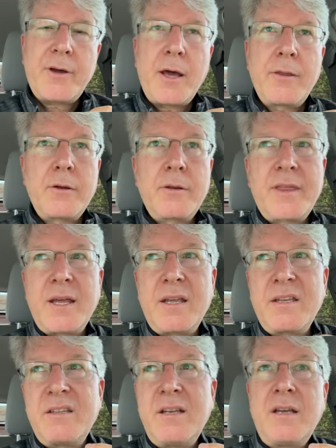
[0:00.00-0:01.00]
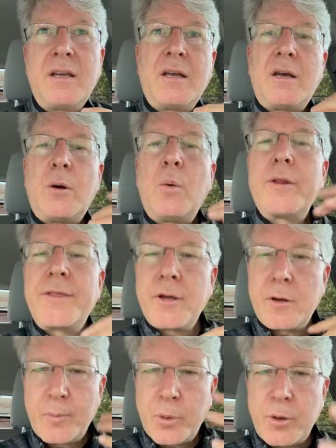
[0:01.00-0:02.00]
other than what
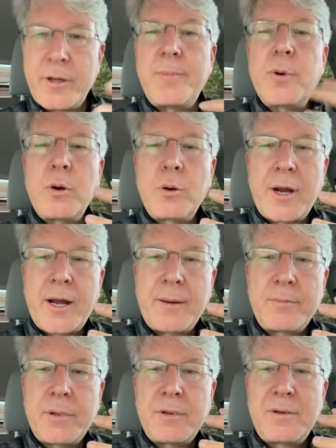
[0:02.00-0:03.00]
they're pre-programmed